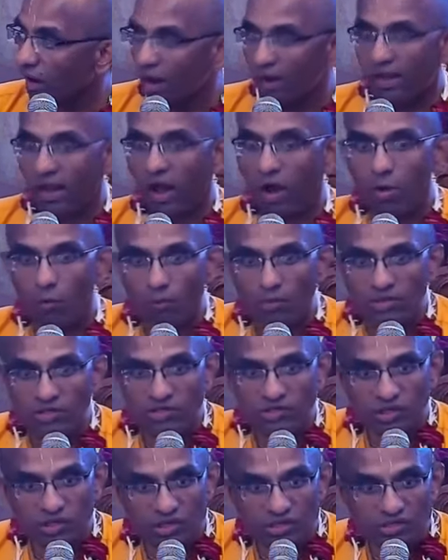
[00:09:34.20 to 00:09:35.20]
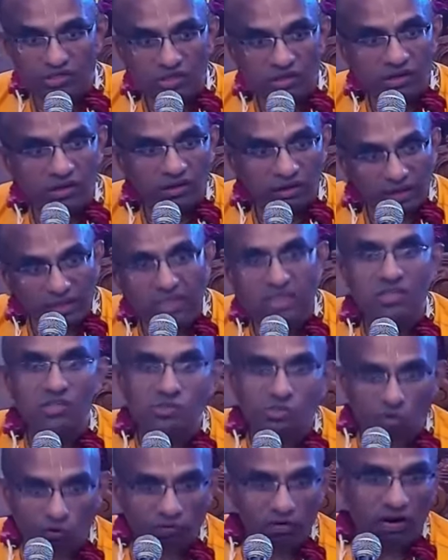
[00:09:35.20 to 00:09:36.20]
And how much is the
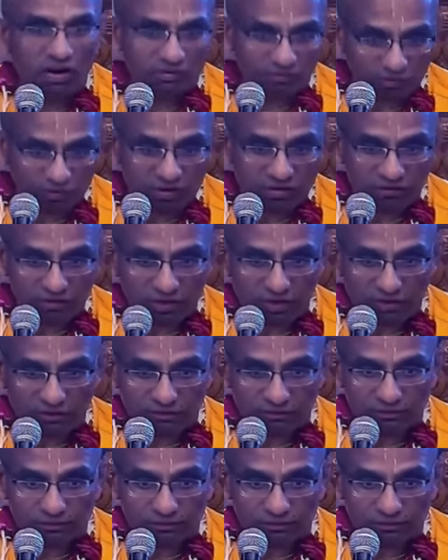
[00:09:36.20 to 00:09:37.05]
range of our free will?